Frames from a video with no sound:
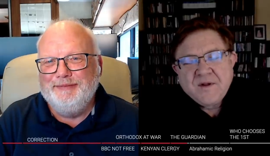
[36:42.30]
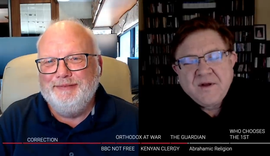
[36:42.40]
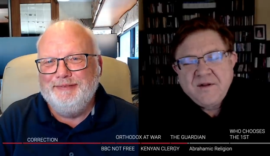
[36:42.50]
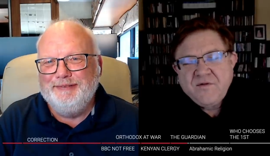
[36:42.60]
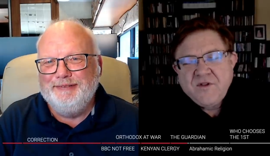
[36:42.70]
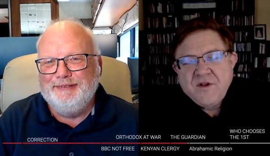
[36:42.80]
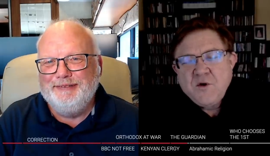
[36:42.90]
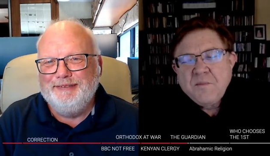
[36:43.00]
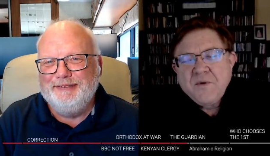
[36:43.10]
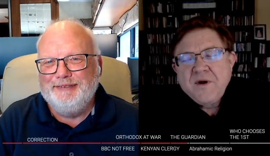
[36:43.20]
Speaker 1: The
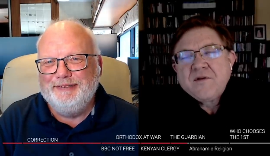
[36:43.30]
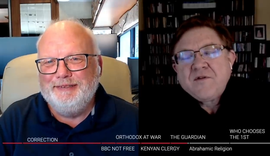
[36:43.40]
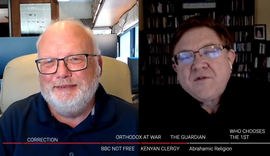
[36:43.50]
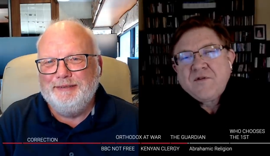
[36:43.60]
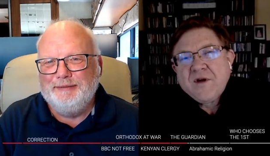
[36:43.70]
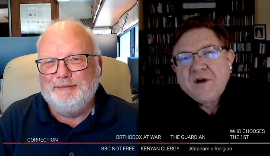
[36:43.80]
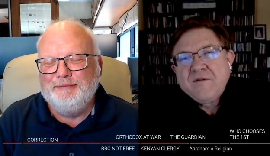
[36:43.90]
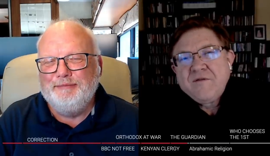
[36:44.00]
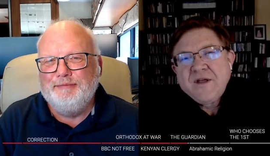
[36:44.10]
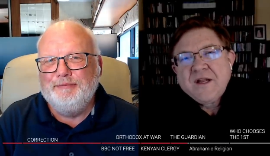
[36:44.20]
hubris of the
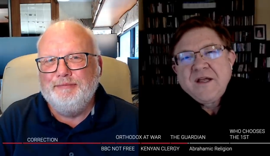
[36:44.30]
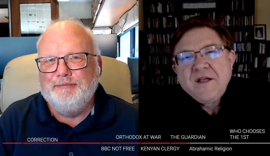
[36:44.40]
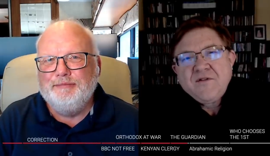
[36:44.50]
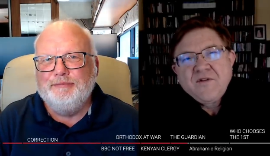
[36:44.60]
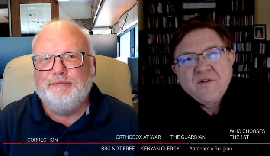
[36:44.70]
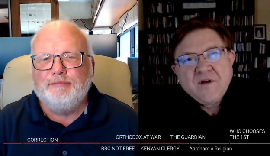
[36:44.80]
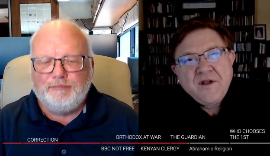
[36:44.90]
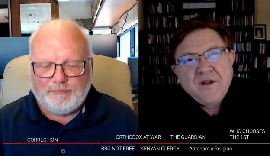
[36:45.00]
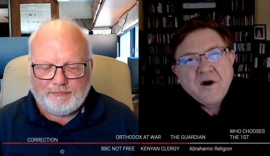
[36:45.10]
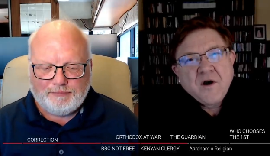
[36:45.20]
elites in
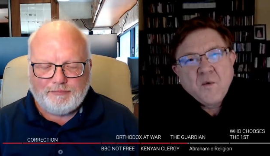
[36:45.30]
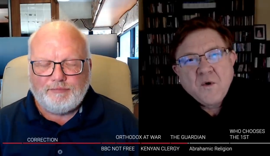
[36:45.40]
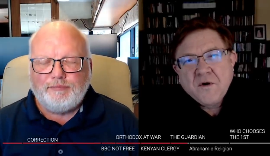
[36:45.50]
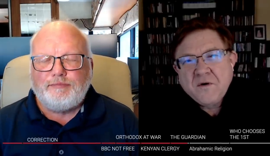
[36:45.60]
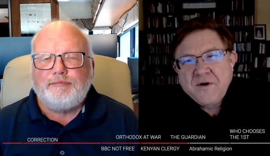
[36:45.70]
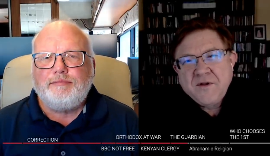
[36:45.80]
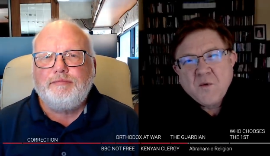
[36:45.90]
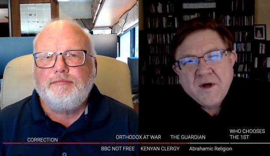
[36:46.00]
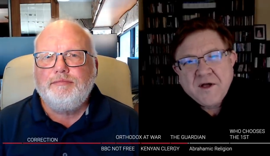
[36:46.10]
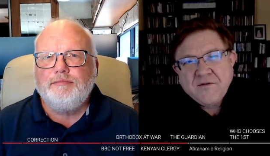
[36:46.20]
our world, in the
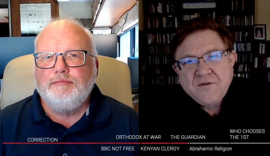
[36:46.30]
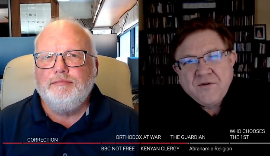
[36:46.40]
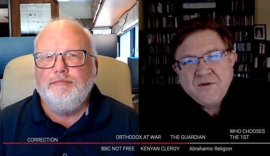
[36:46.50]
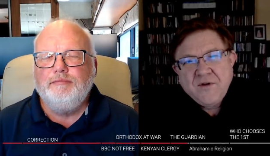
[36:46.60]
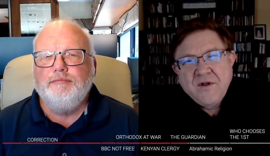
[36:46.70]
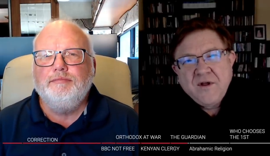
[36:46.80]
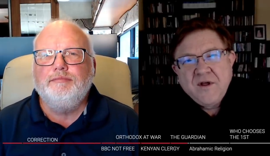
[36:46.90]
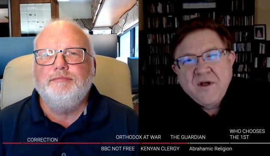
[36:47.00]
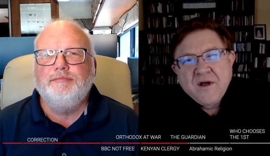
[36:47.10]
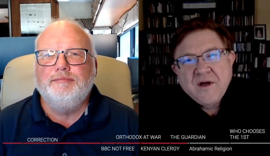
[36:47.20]
West,
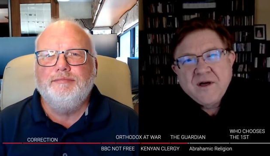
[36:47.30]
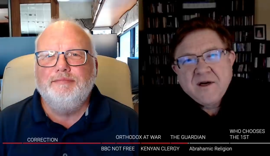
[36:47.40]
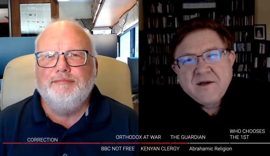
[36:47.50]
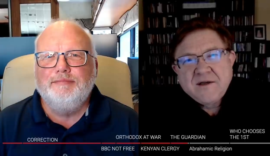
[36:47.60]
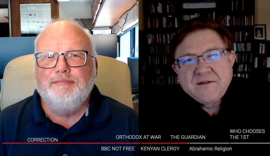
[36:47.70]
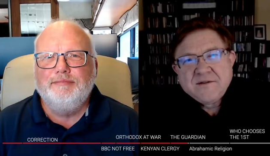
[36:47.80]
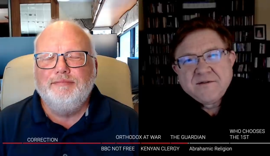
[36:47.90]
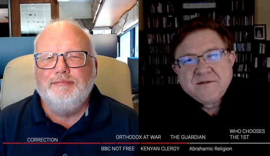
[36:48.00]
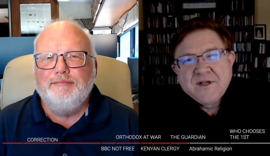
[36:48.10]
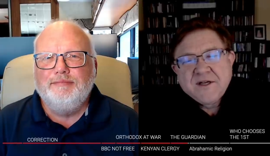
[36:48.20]

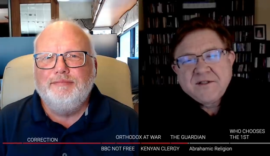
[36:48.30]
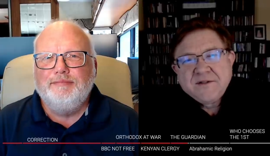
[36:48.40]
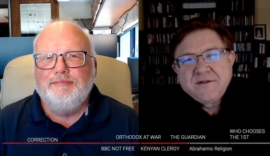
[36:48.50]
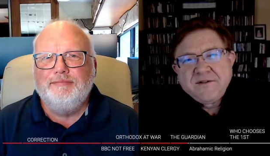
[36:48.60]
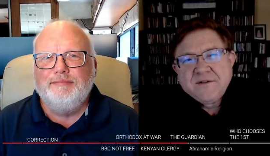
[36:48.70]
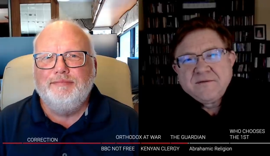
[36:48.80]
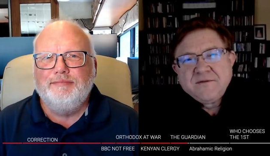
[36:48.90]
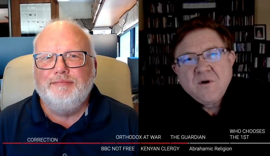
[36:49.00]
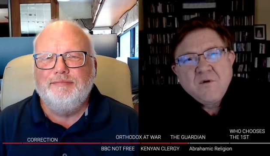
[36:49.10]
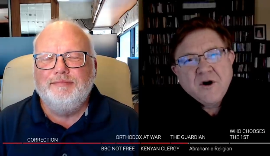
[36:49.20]
that you know, no
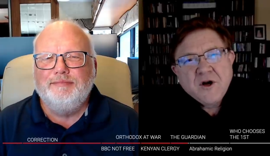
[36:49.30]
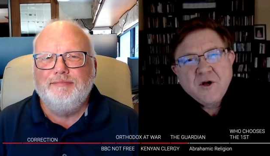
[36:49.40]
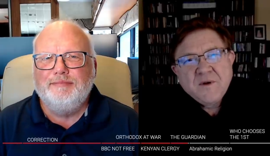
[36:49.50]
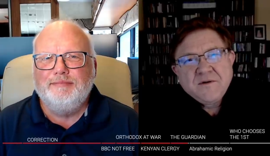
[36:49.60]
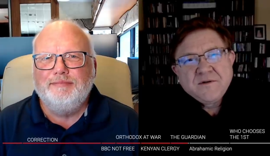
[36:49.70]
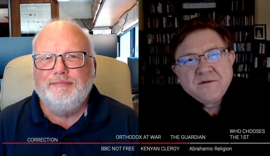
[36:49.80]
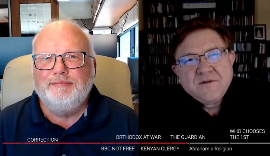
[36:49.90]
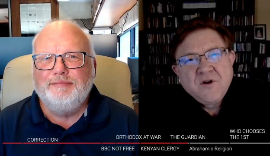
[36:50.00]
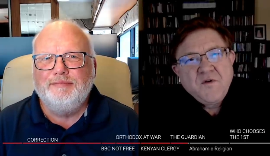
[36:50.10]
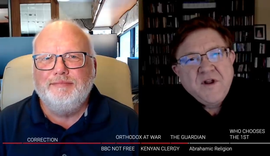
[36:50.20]
argument, no
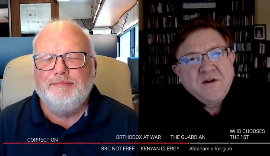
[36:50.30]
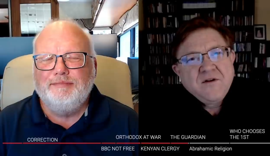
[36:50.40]
need to